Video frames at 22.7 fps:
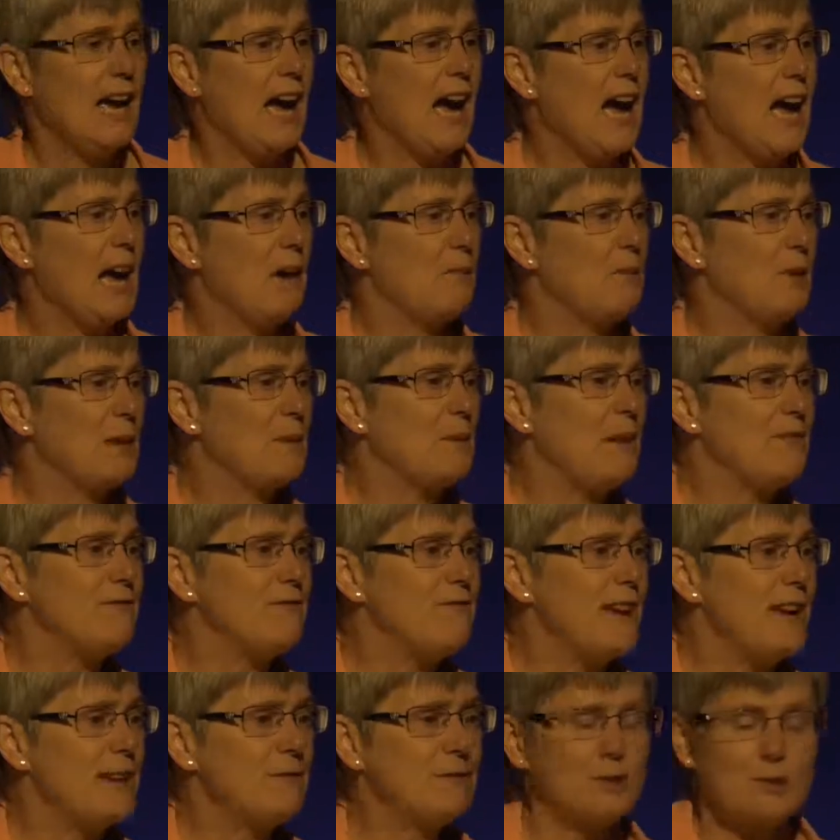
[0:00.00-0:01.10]
One of my
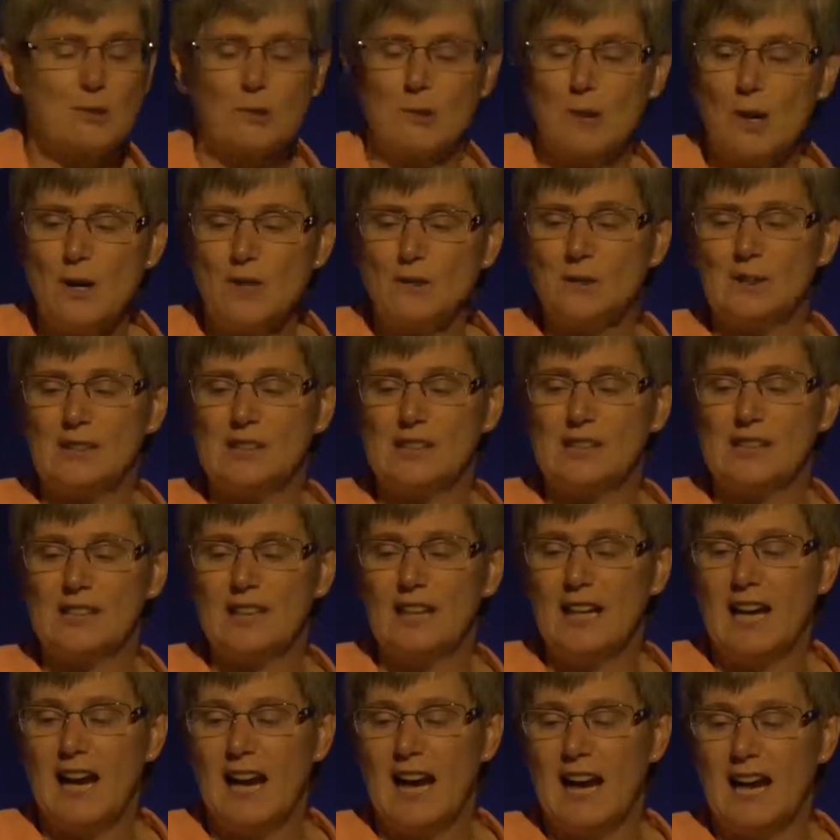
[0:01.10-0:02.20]
favorite quotes
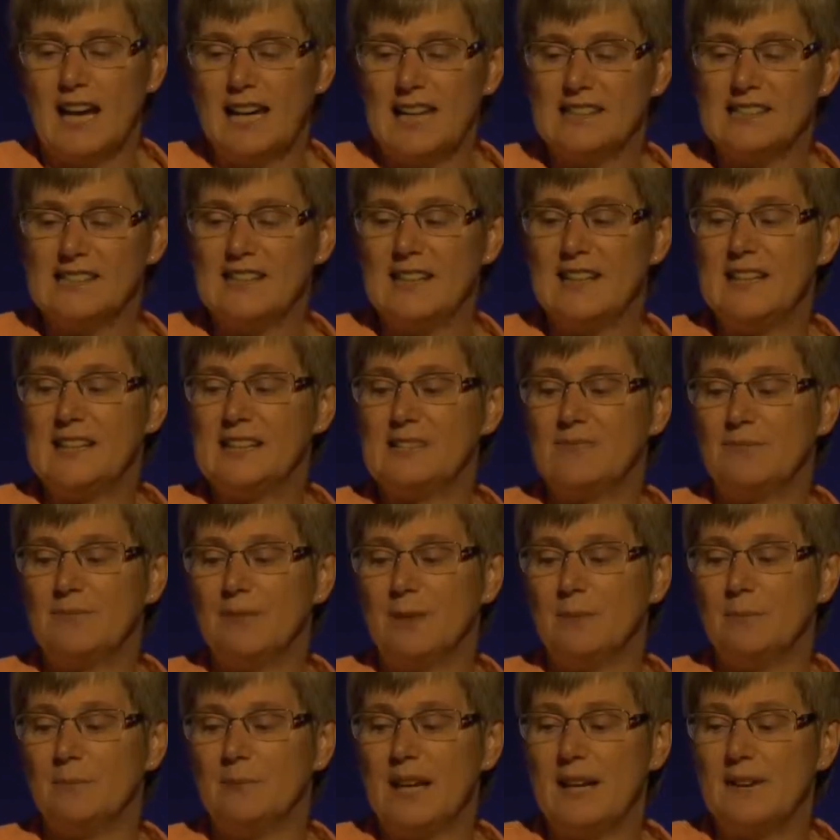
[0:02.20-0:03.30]
is this
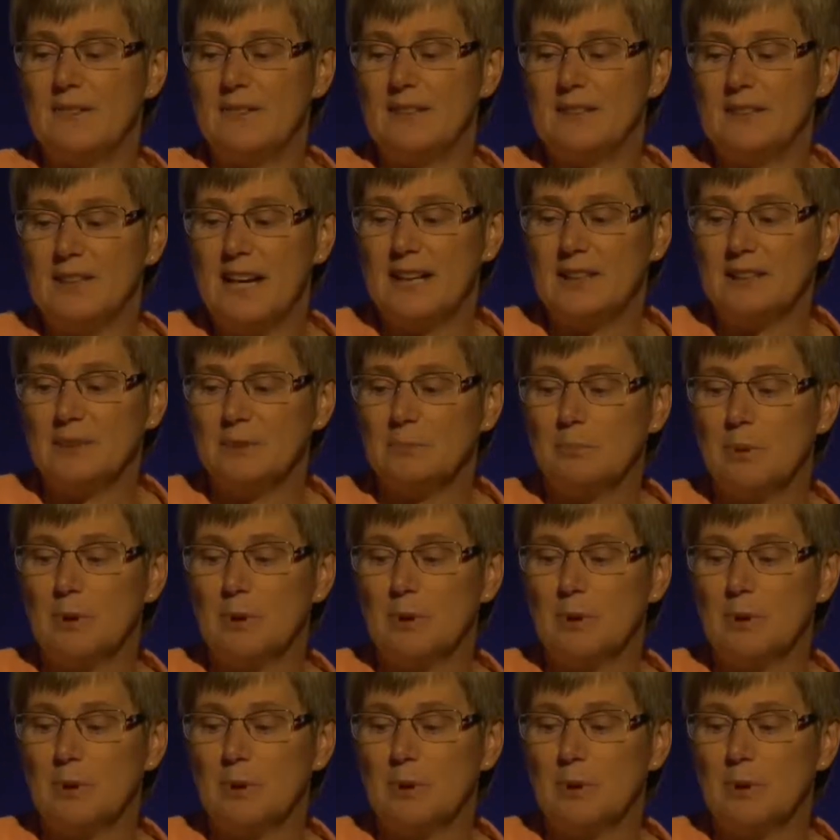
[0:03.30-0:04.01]
from Daniel